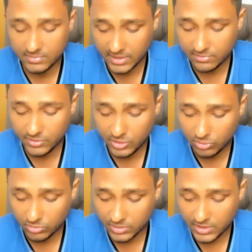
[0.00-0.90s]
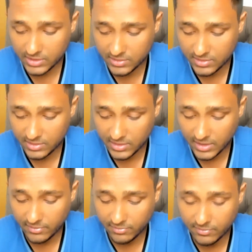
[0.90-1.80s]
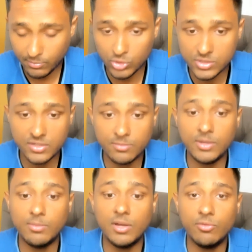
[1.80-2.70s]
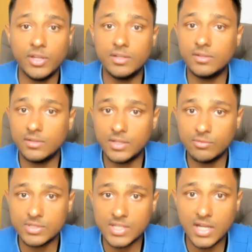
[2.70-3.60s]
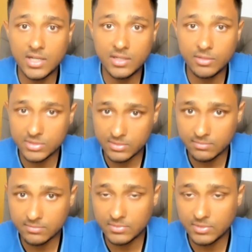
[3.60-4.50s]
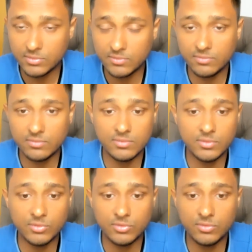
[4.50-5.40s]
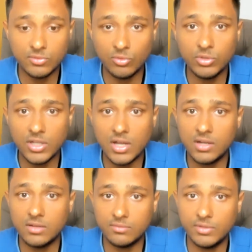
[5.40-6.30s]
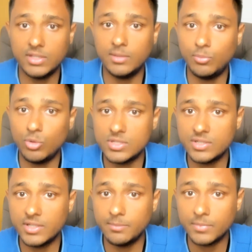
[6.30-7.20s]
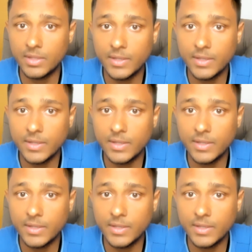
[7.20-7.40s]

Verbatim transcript: And we know the history. They have poisoned Bhima when he was young. He was, a, he was, he was so young when they poisoned him.